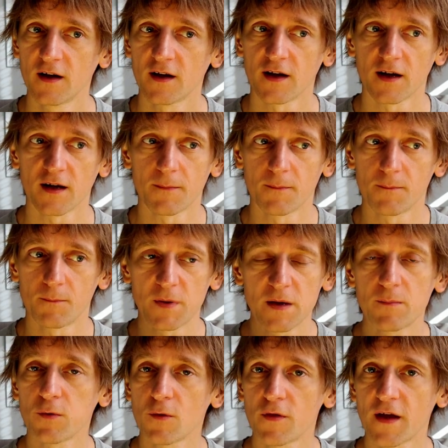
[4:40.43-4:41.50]
um,
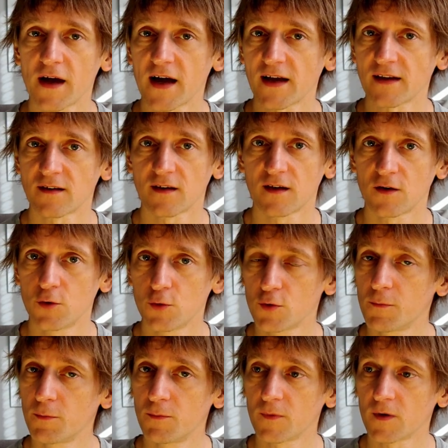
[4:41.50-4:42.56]
people that
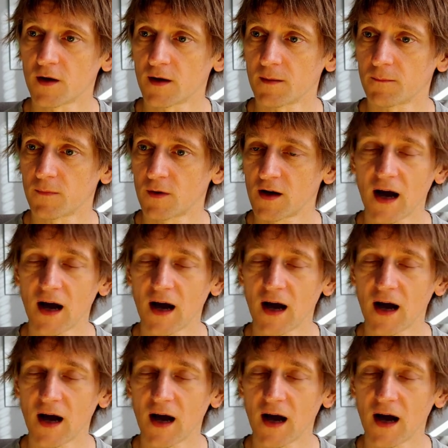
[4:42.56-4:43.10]
could um,